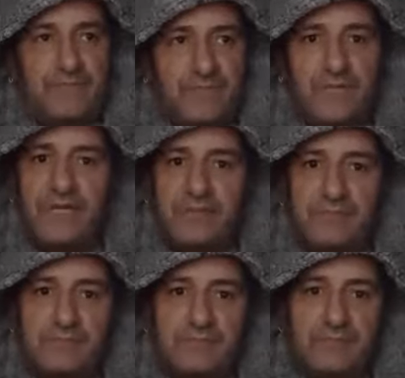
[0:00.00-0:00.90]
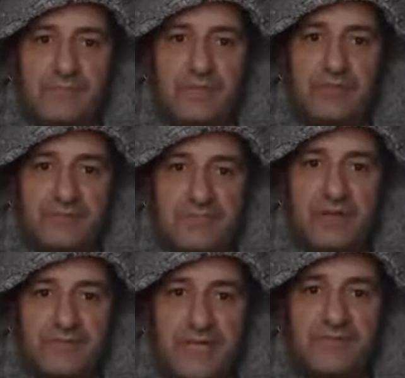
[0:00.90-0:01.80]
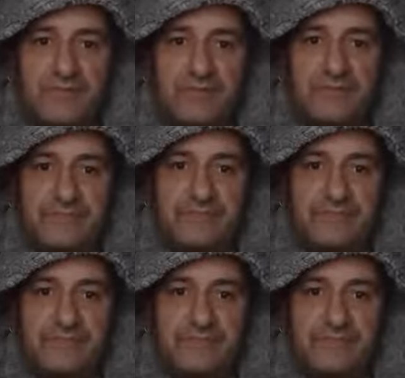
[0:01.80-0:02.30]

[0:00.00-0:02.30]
yeah, I was I was up for it.